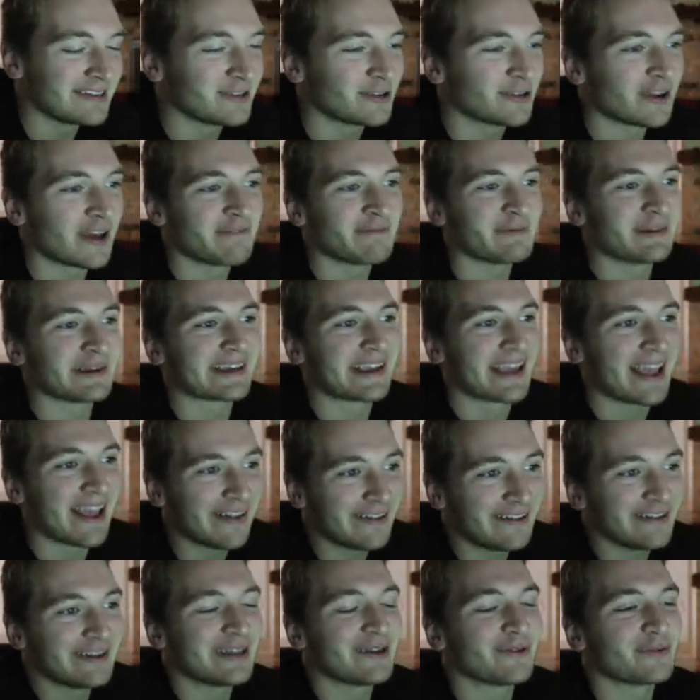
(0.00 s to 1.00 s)
Dude, I've been
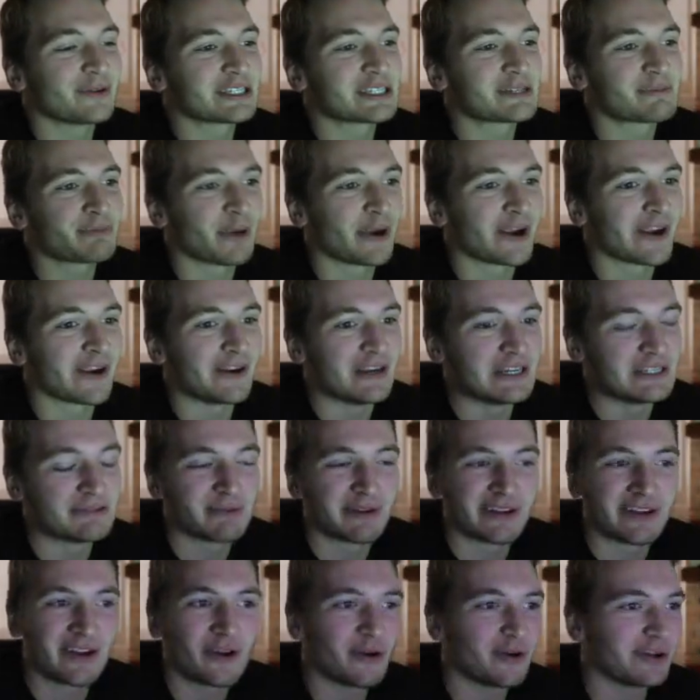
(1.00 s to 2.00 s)
killing it with Springer. He's
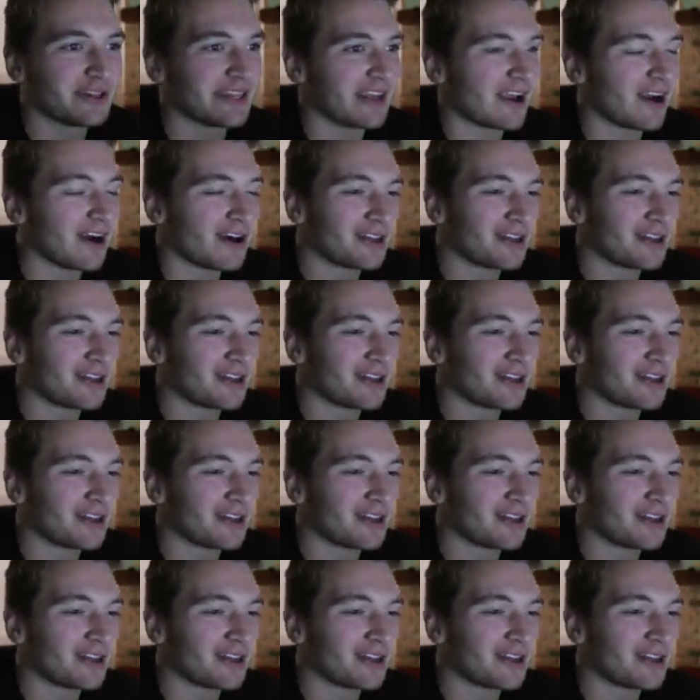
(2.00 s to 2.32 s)
been going the